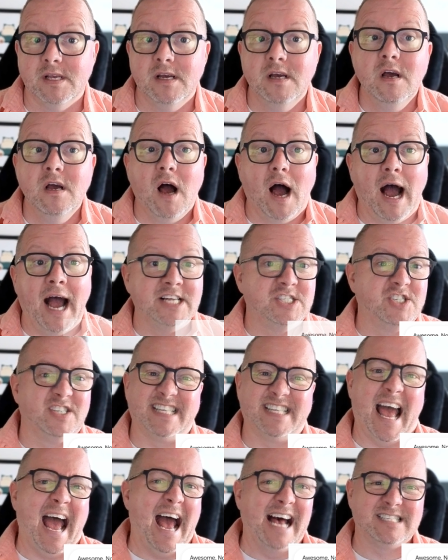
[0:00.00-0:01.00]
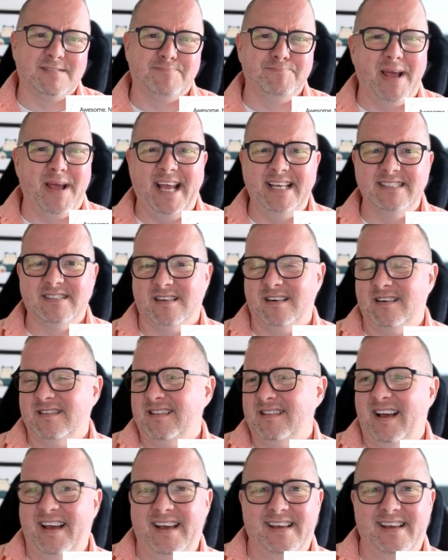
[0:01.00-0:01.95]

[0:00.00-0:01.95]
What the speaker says: I just asked based on an